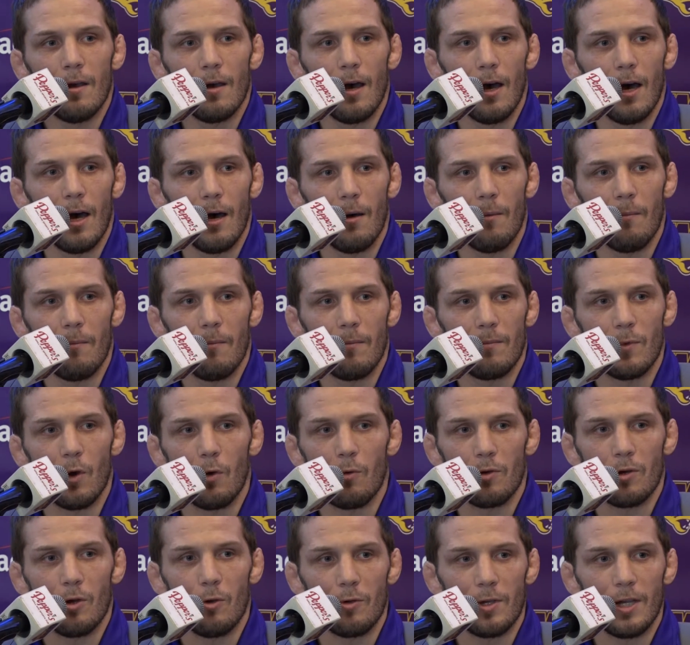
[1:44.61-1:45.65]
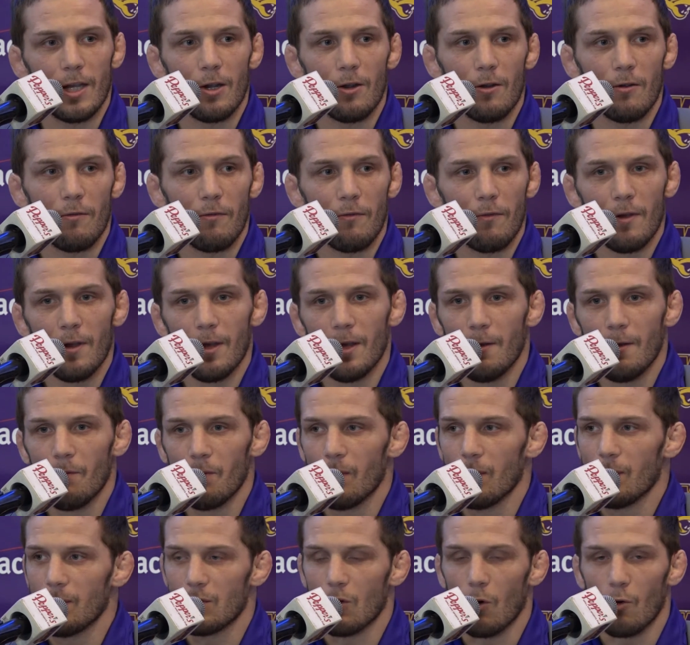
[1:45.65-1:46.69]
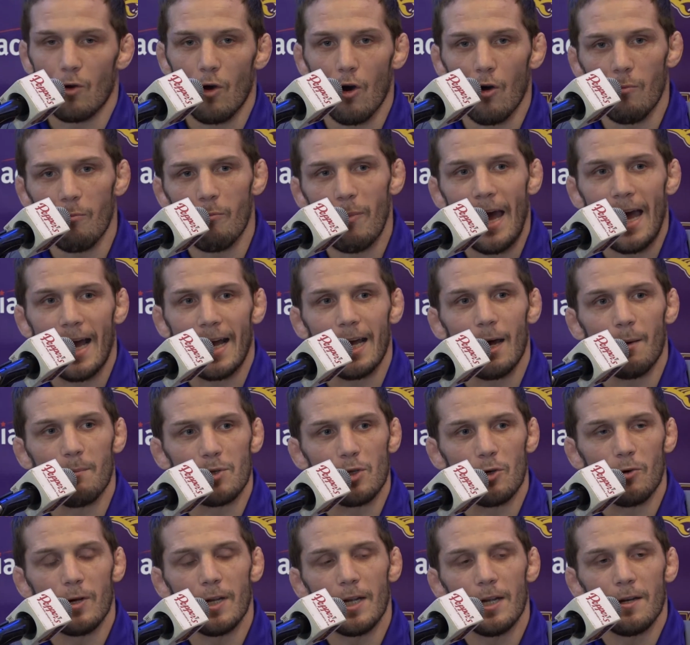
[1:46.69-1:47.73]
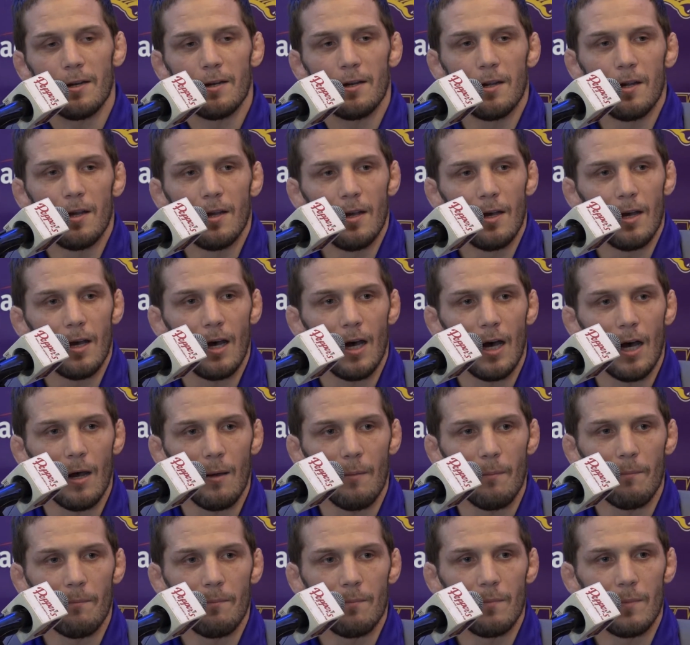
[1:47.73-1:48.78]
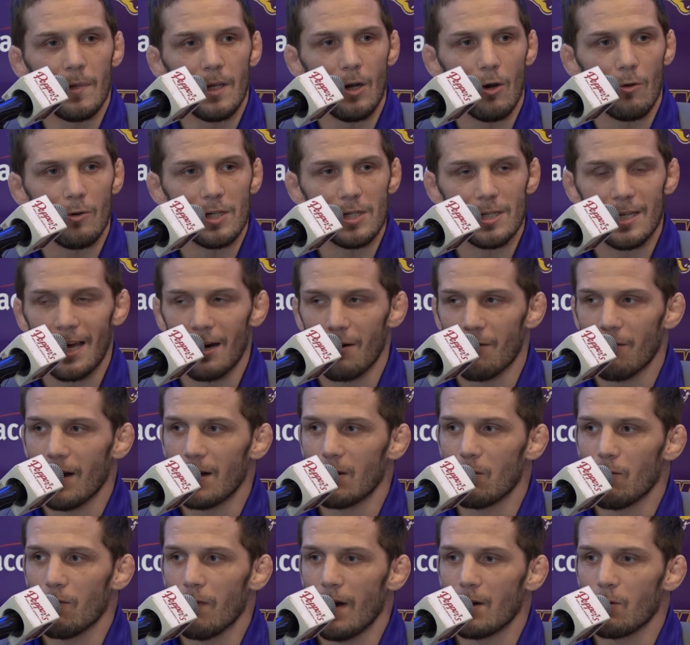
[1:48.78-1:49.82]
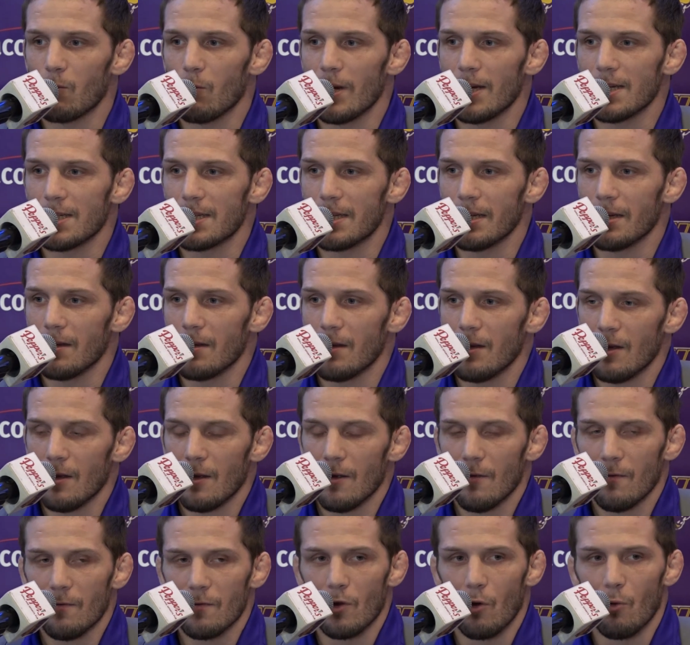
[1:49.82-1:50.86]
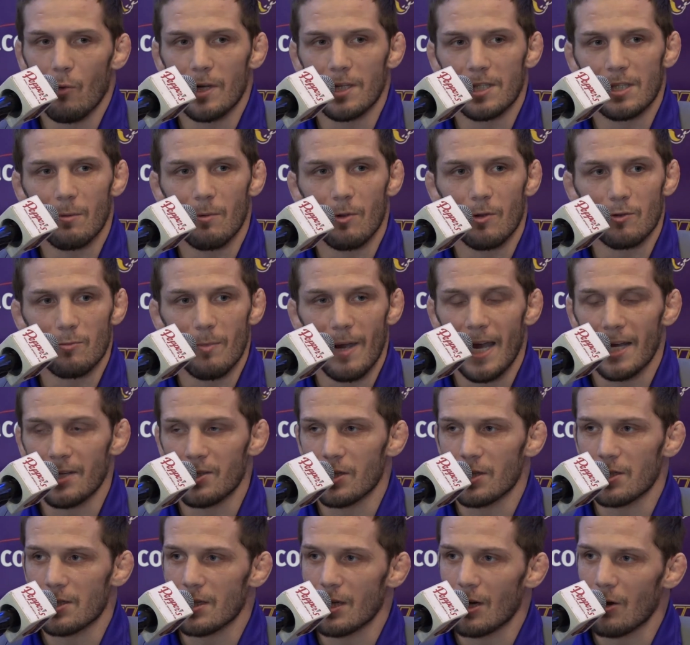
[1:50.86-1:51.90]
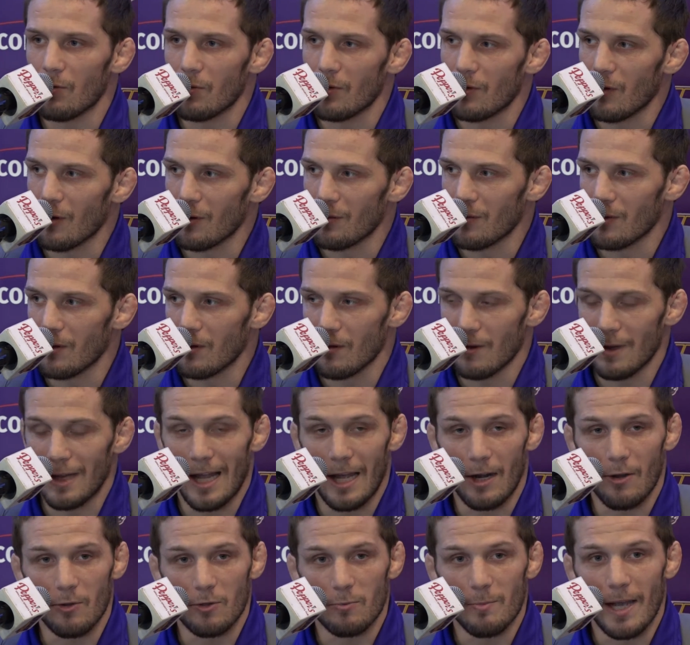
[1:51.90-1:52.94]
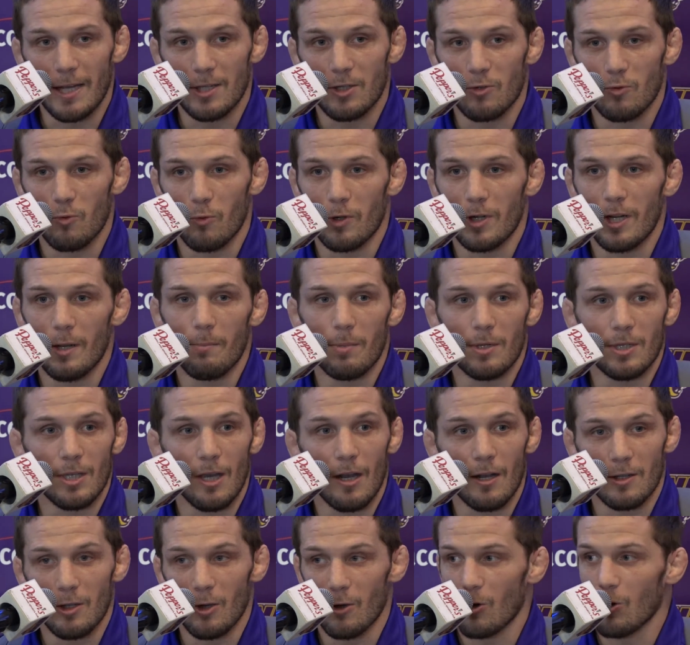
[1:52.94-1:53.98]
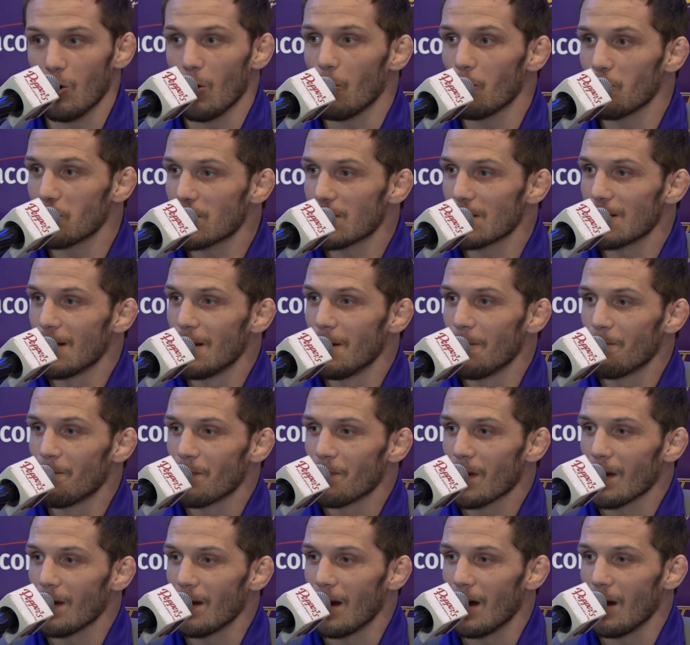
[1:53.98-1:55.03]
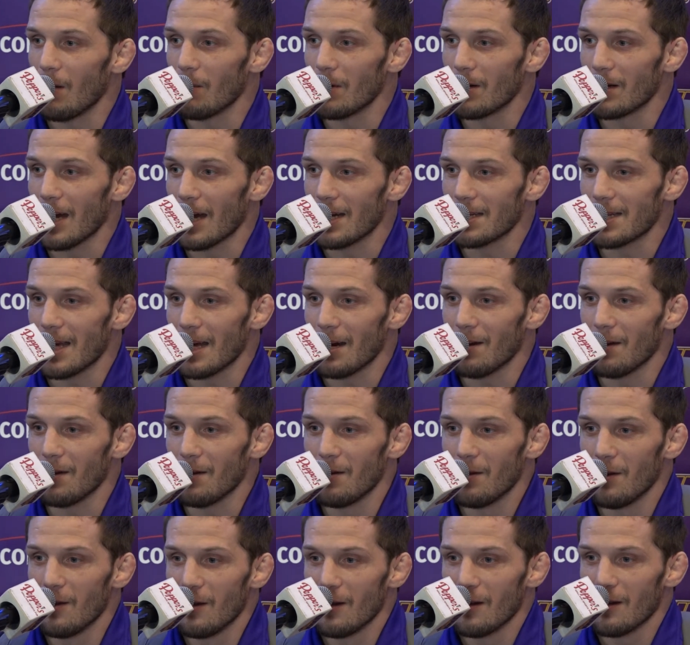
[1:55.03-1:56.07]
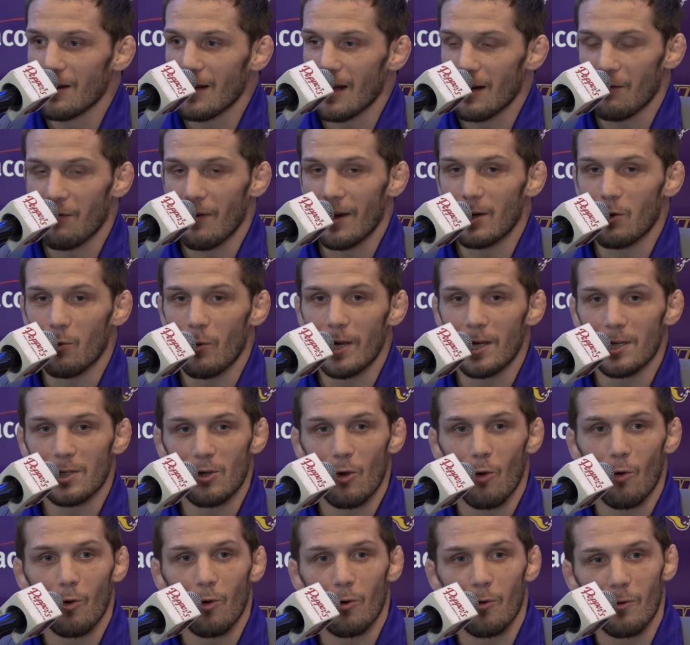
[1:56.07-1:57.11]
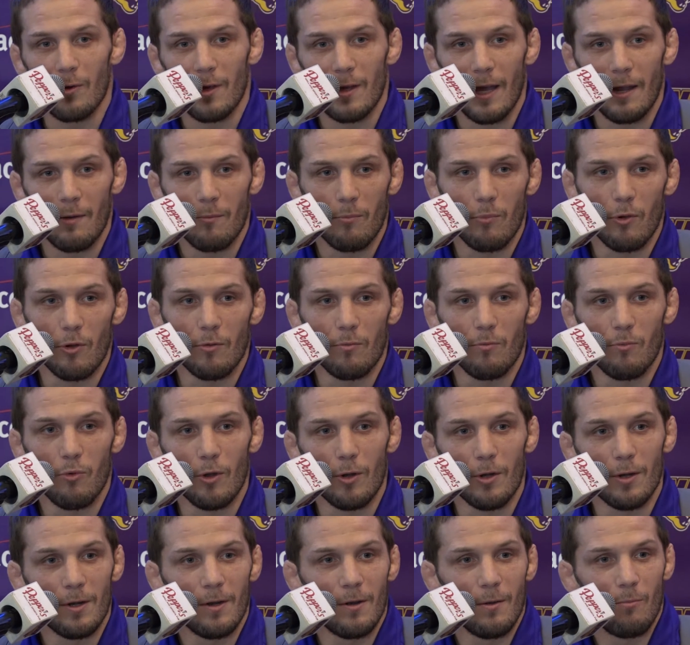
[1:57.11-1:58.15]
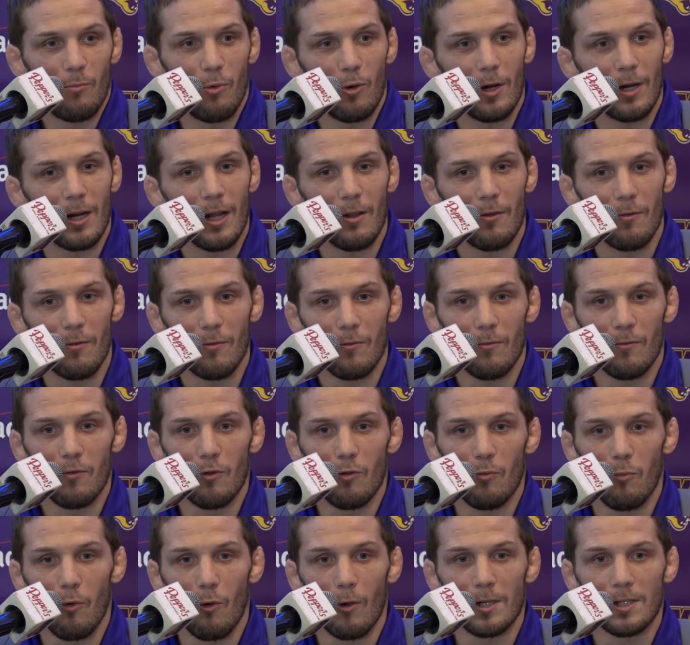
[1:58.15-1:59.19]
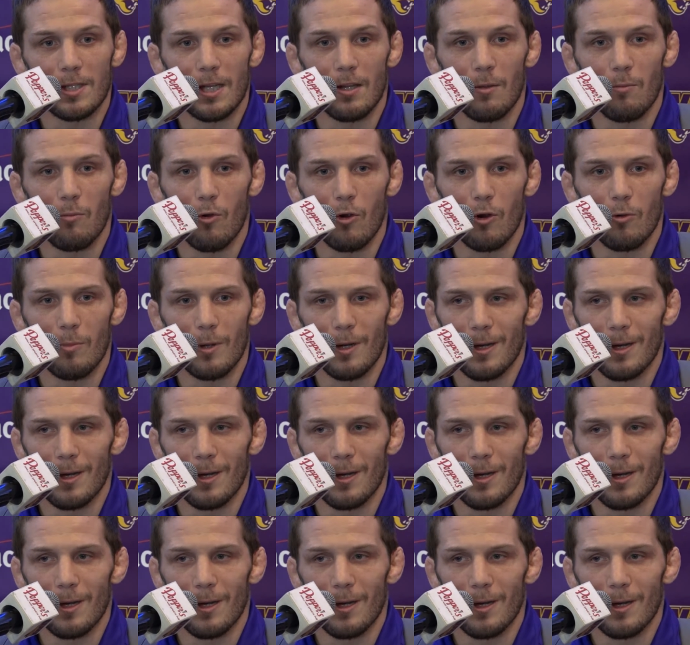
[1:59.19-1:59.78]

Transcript: Um, don't don't care if so-called backups are in. Um, you know, we just got to find find ways to to win some of those matches. You know, the, a lot of those matches were nip and tuck. They're close, um, and guys got to got to find a way to score, got to put put put another few points on the board.